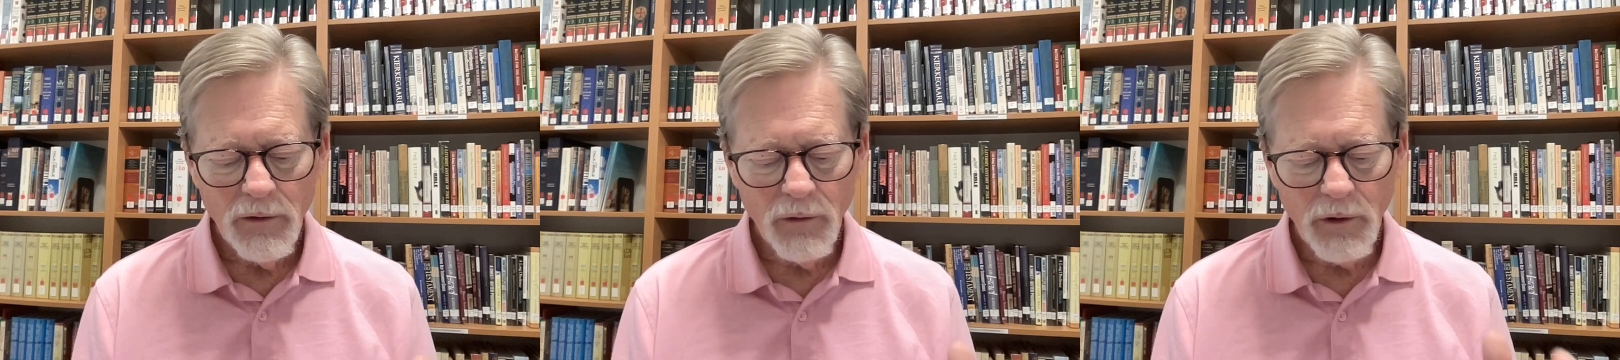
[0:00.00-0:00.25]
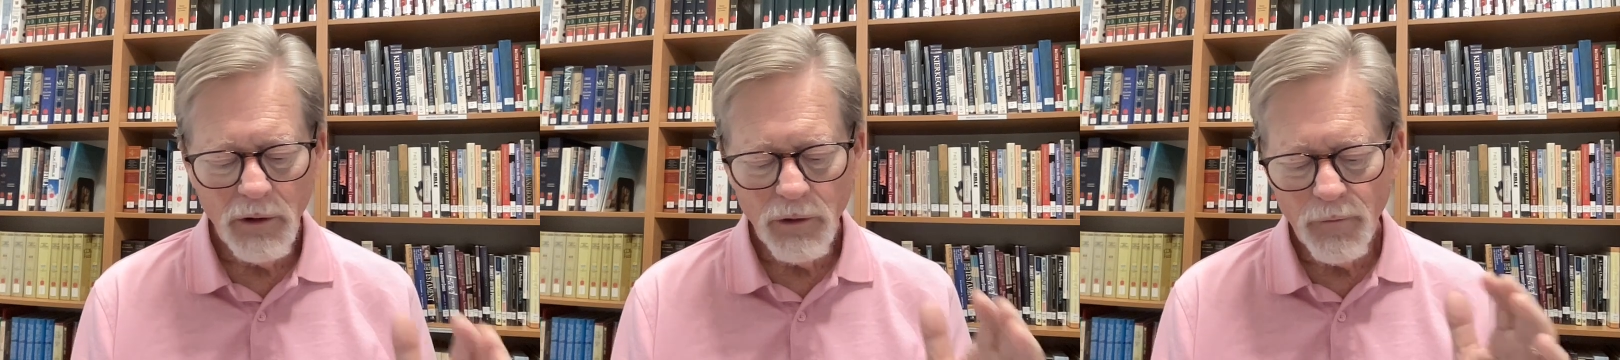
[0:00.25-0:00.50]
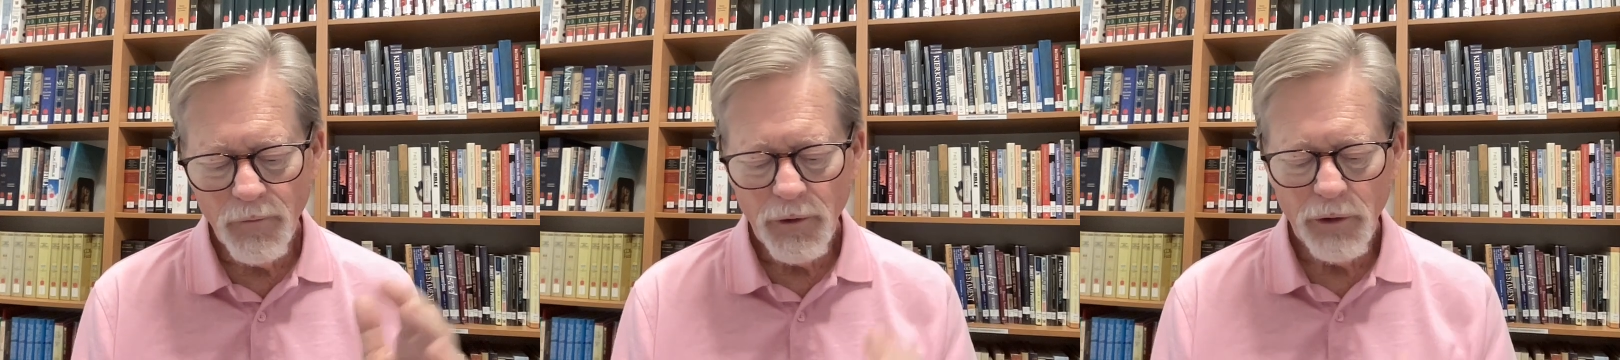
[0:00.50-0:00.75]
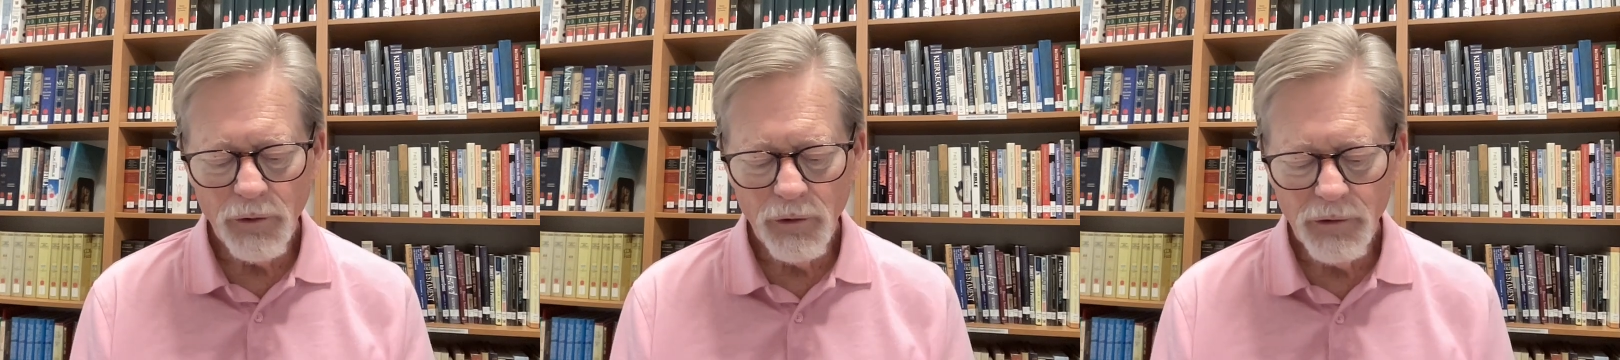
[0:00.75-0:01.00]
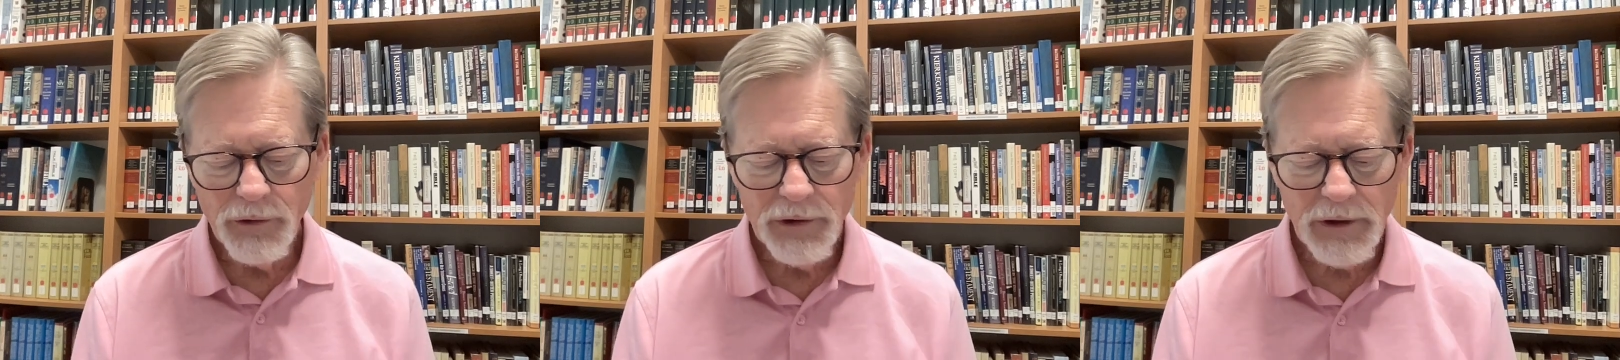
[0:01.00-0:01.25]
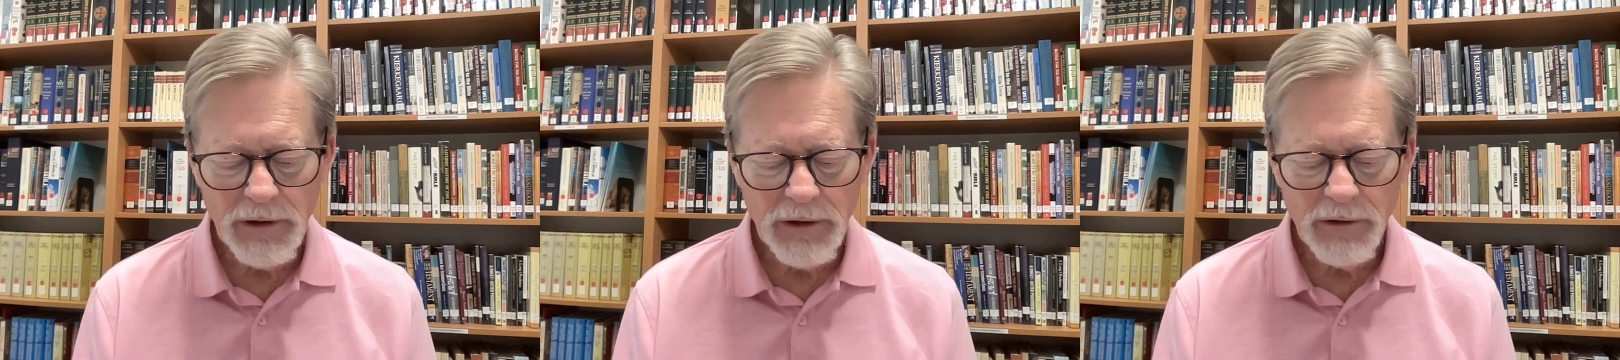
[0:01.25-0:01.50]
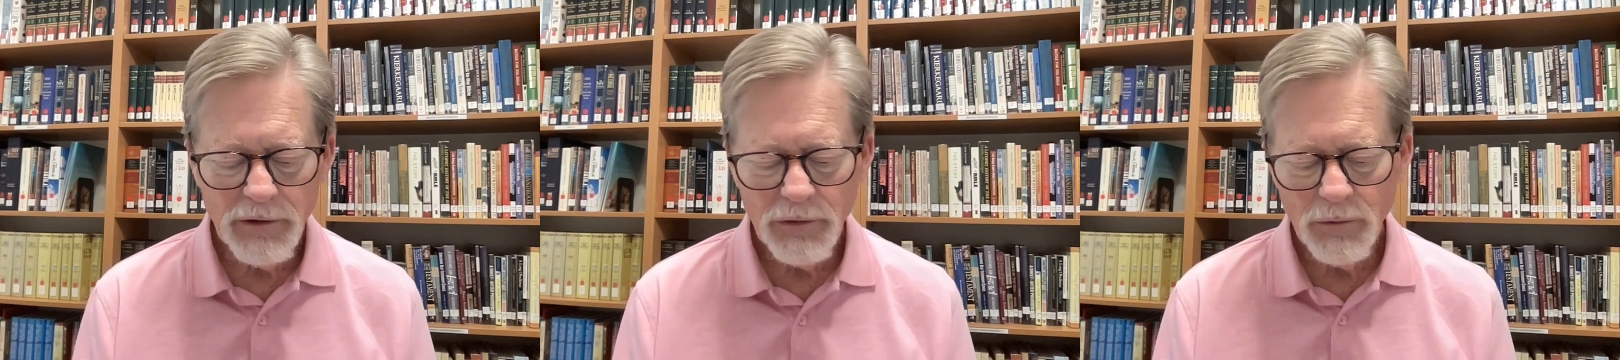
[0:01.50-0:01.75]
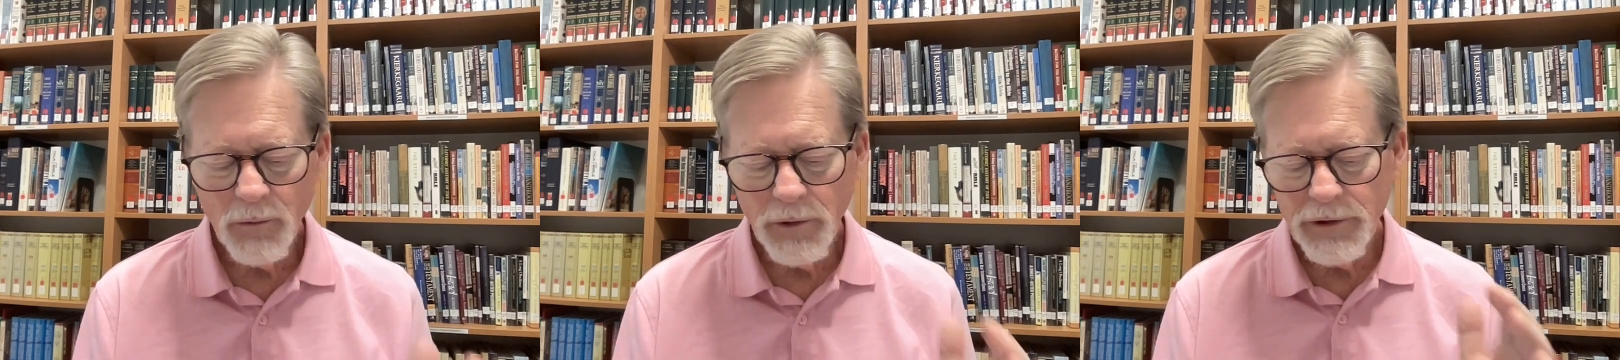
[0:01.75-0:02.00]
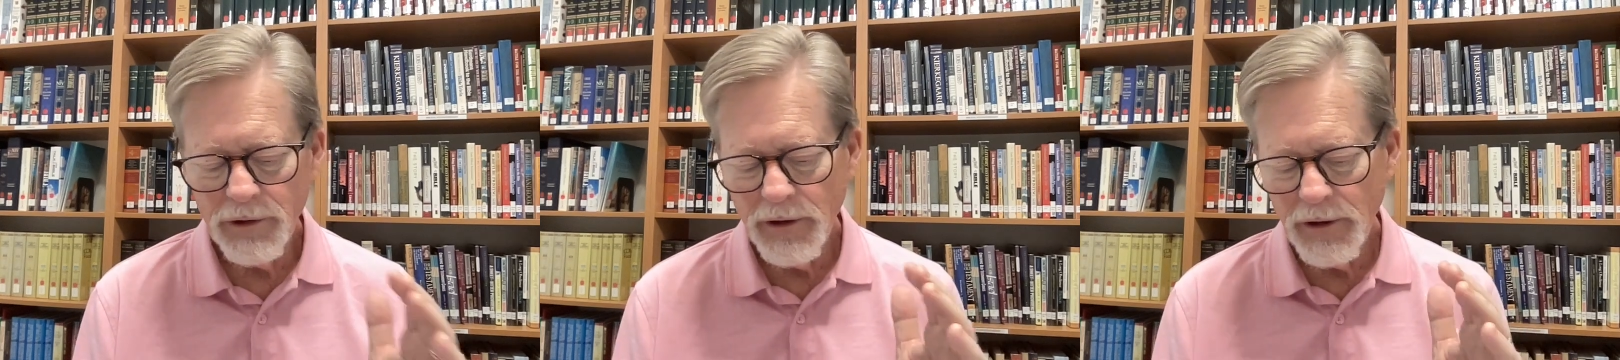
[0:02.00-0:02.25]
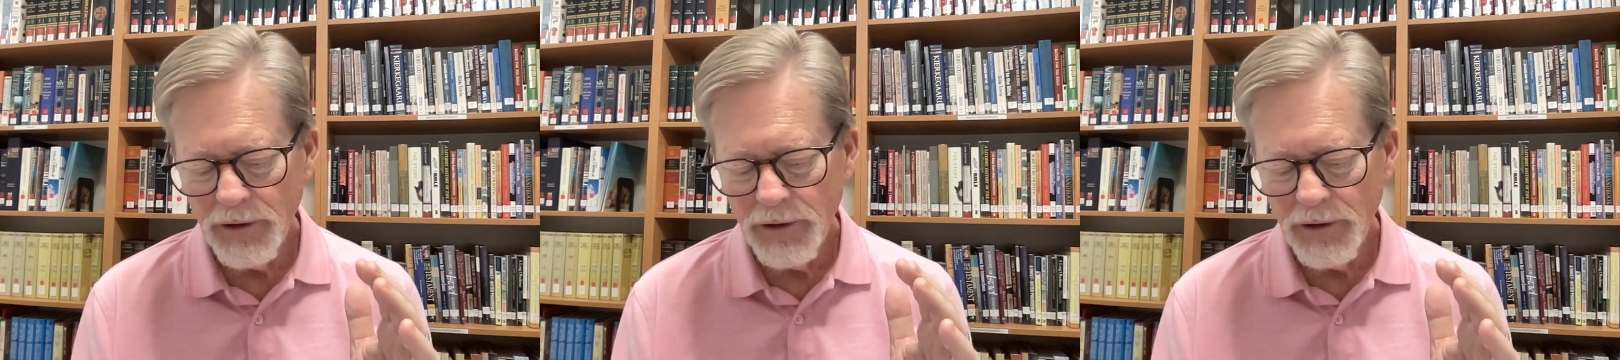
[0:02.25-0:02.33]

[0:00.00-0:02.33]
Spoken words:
your Father who sees what is done